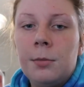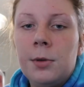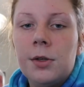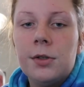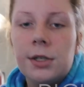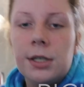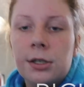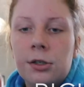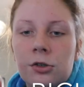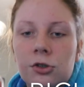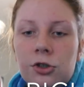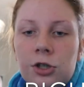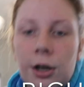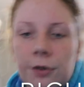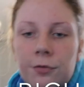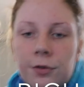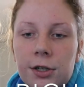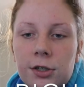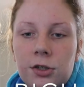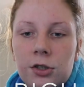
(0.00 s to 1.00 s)
I'm using
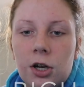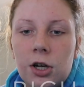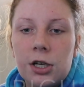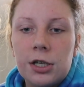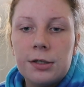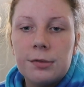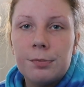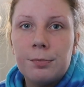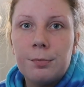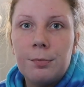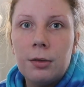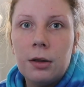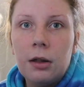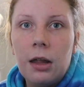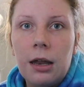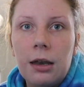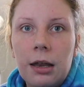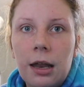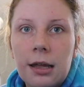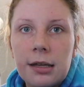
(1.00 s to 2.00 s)
Jeffree Star's
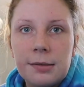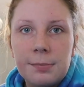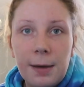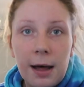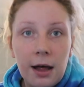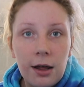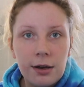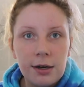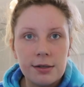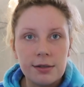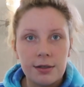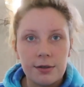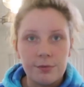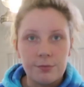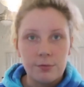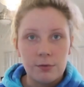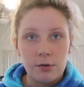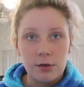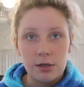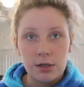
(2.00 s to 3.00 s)
Bloodlust palette as
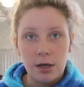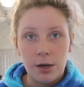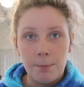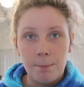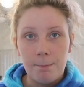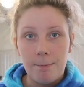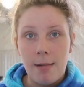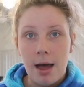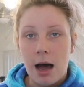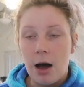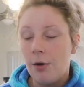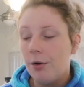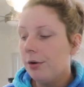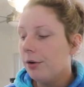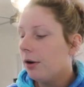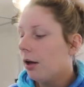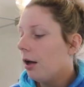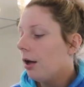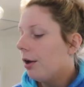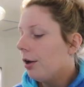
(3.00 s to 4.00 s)
a
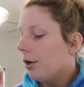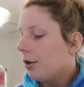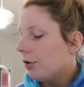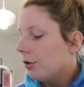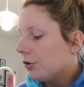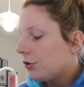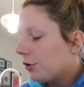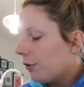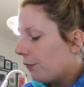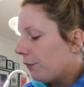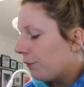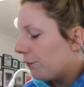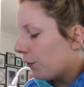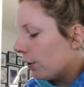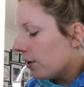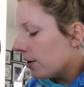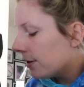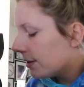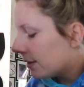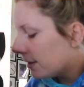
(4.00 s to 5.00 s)
mount. So
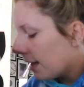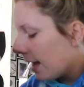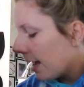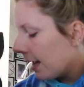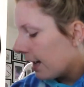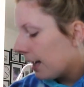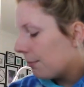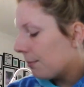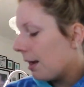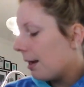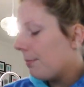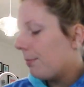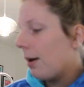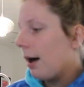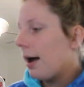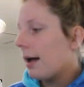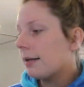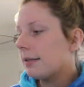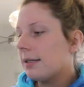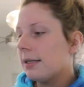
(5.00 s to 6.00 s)
first thing in my
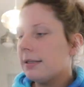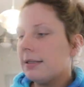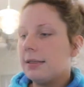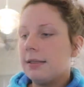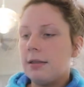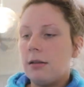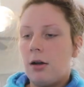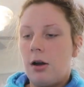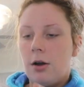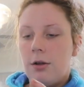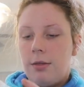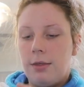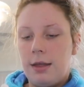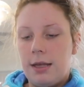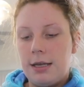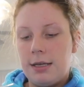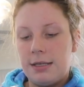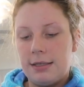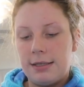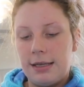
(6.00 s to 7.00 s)
box are
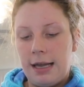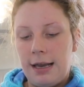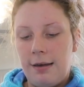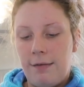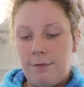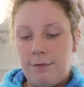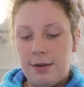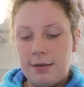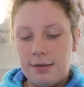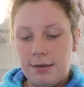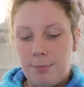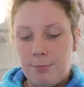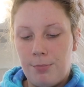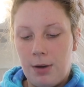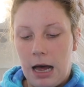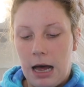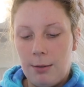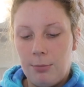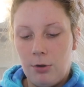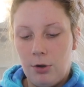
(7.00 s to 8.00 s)
these
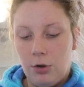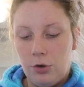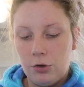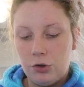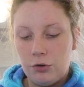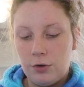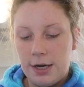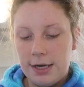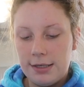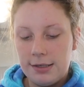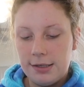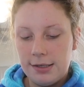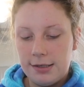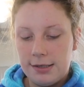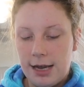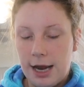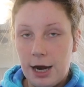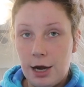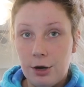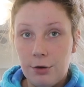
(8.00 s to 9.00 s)
Invisibobble
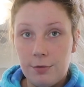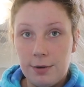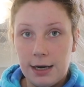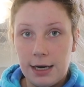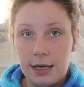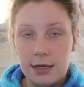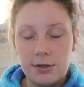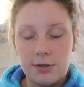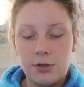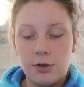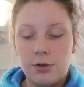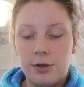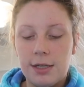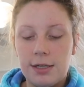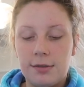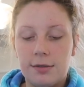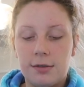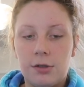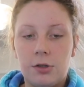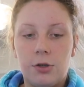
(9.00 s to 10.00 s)
traceless hair rings. They're
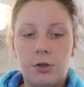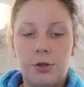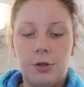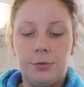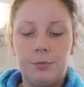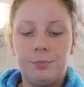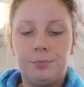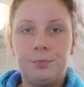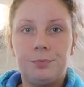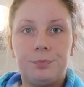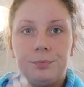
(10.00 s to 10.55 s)
these little,